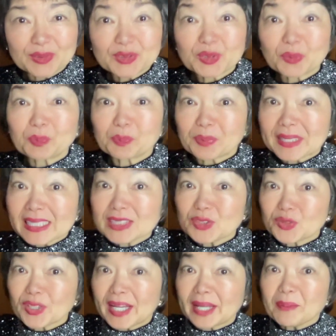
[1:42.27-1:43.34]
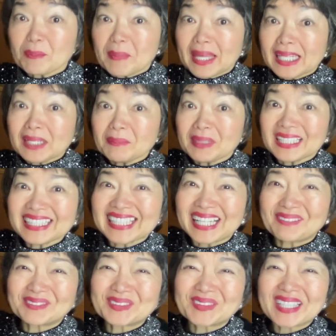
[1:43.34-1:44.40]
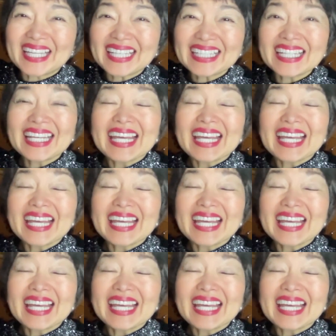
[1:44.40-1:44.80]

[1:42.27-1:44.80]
so please try many times, okay?